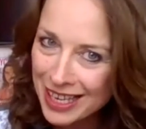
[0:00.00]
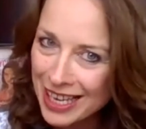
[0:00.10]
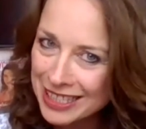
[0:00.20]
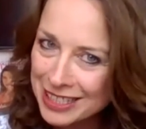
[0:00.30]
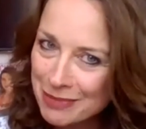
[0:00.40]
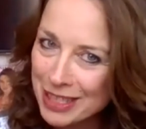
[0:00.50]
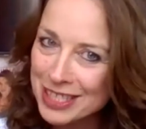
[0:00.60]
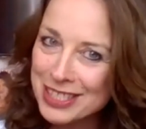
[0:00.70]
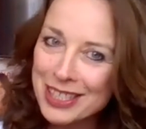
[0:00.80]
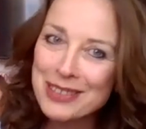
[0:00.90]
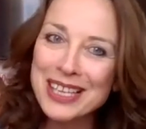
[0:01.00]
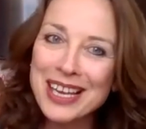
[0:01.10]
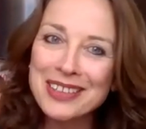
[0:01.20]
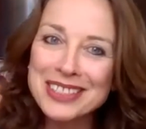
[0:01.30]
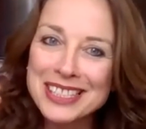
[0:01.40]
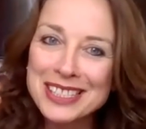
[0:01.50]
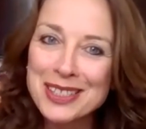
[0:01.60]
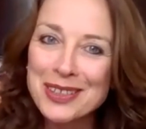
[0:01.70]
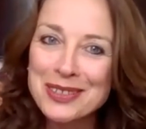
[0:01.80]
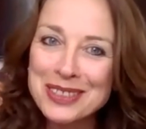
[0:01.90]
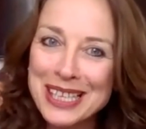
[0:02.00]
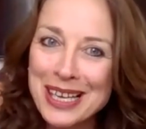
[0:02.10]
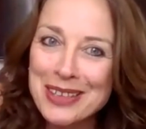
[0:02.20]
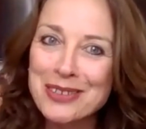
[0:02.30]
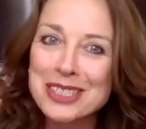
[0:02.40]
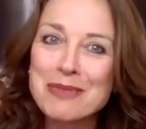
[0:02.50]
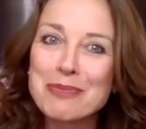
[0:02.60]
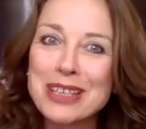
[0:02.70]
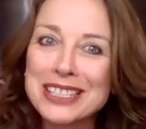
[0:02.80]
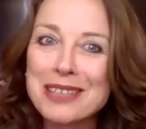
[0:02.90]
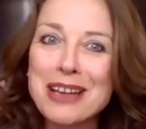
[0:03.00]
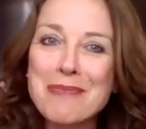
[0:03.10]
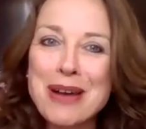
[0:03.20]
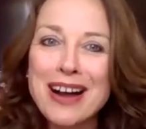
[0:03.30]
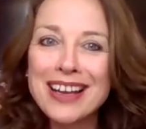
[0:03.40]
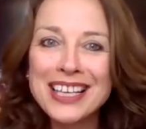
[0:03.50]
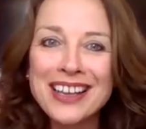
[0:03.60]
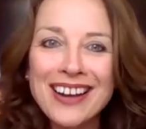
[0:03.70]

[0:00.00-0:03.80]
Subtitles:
Has it managed to go down since lockdown, or is it higher?